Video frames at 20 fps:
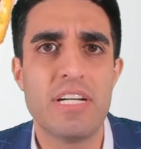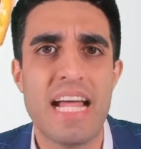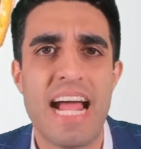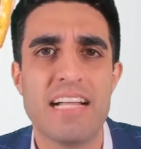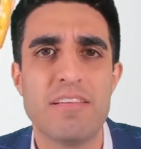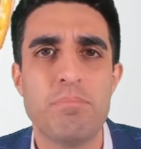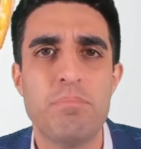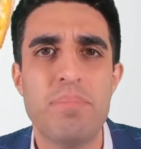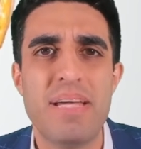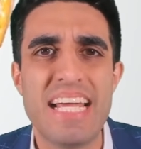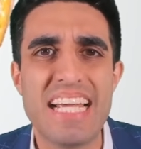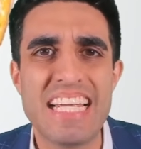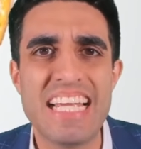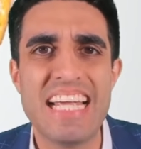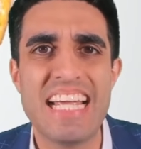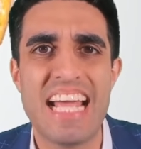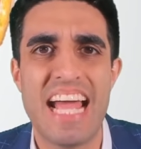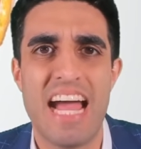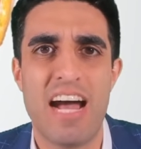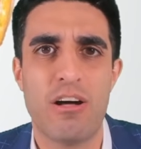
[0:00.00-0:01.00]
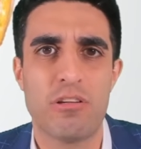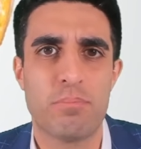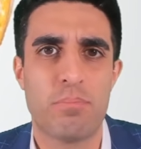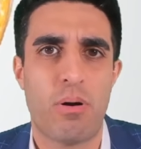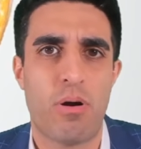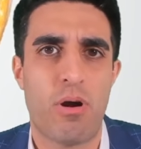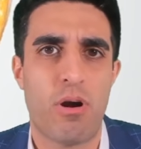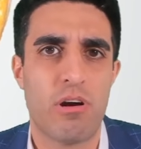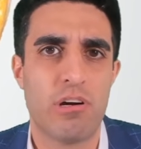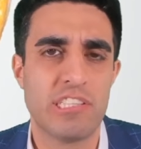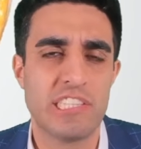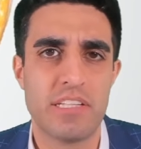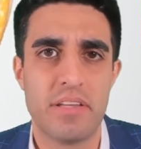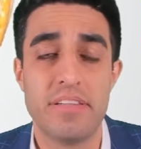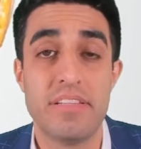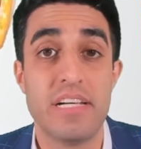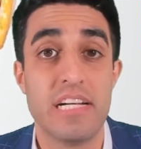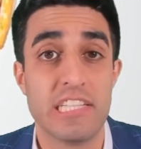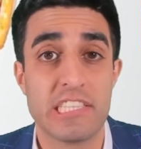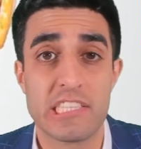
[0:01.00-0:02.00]
at picking out parts of the
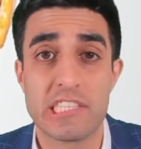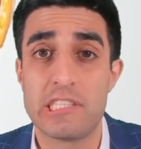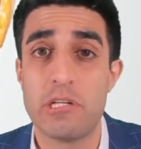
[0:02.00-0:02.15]
disc.